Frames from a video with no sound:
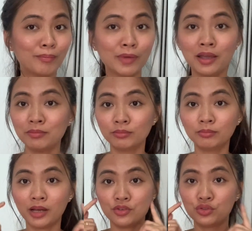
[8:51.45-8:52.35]
My
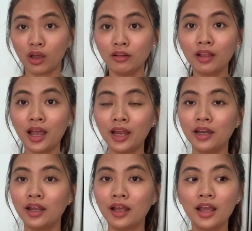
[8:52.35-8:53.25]

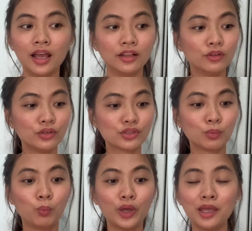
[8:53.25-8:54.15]
jawline looks
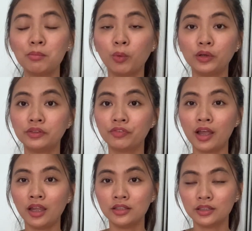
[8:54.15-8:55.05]
way more
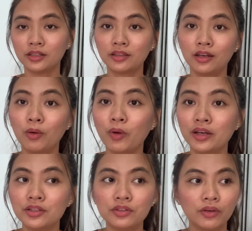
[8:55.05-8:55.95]
defined than I
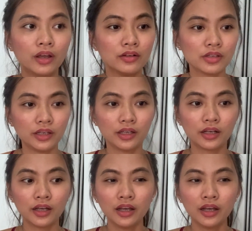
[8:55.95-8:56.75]
wanted to, and like,